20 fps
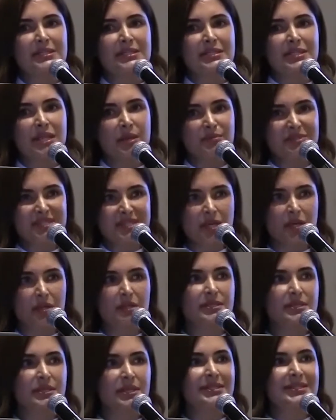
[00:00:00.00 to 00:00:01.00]
the stem
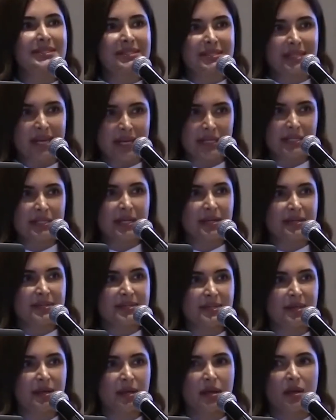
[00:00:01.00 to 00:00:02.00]
cells inside
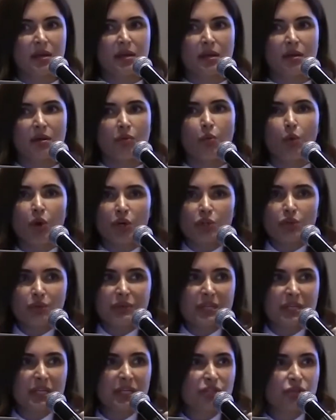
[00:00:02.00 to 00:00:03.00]
us, what do
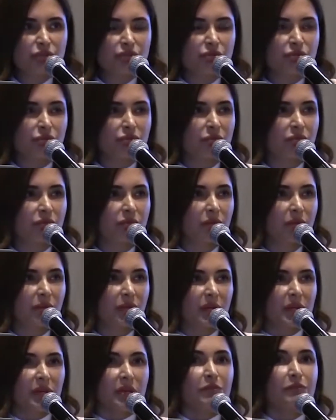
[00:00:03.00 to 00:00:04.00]
we need to do?
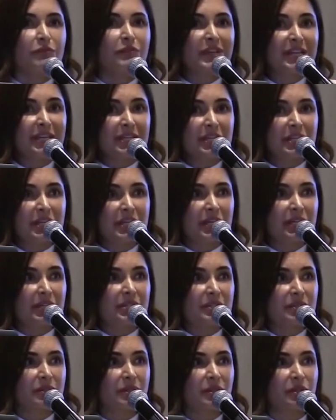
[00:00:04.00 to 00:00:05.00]
We
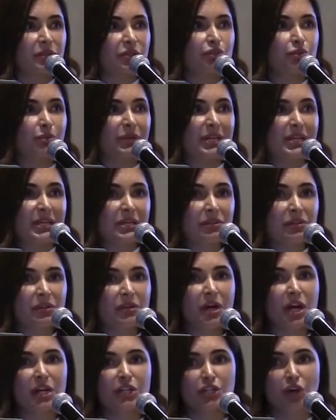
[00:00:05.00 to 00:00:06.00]
need to
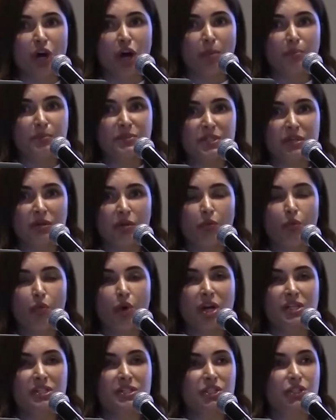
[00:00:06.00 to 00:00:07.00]
either adopt
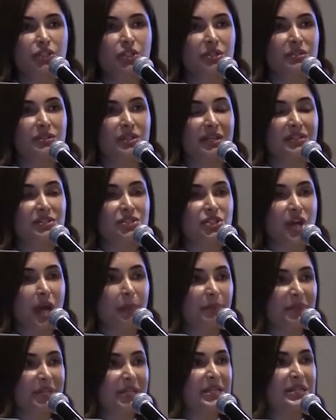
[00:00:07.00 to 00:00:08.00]
what that
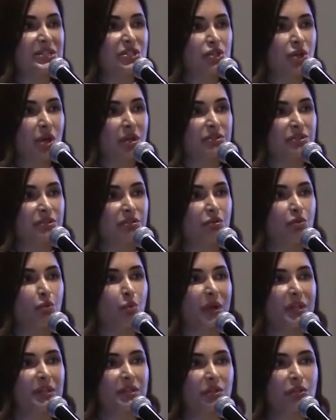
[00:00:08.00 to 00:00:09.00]
Japanese doctor who
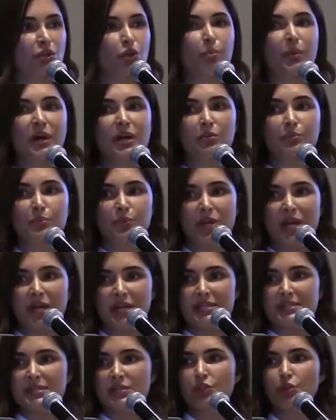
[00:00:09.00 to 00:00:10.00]
won the Nobel
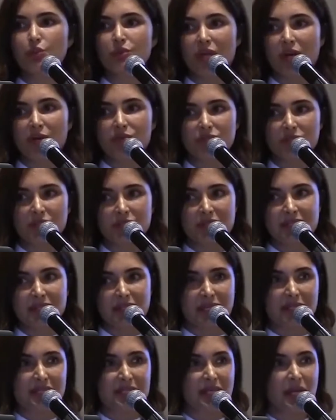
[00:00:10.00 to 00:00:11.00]
Prize in
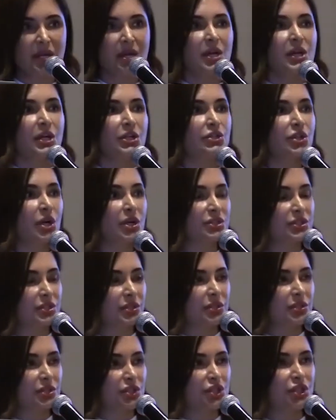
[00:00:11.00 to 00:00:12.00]
2006,
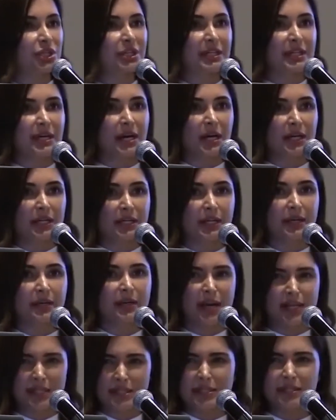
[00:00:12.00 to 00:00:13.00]
Dr. Shinyaka,
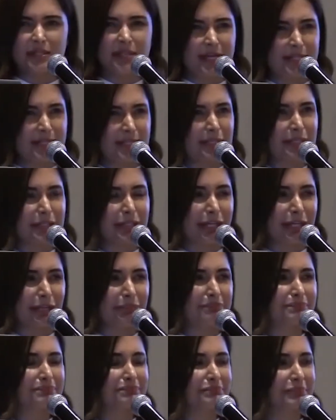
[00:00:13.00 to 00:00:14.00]
I think that's the
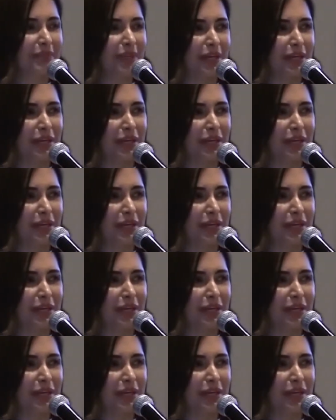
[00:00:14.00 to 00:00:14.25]
name.